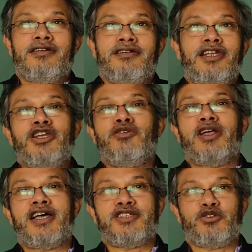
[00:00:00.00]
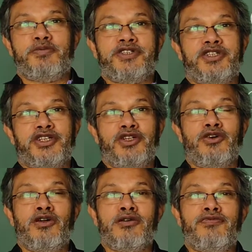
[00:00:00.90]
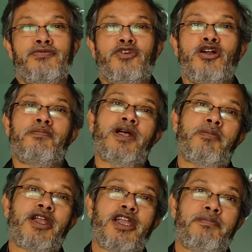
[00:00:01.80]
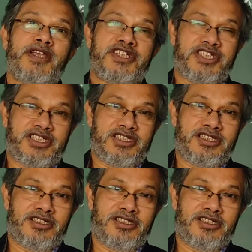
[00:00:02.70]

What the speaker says: tenure has to be secure on permanent basis.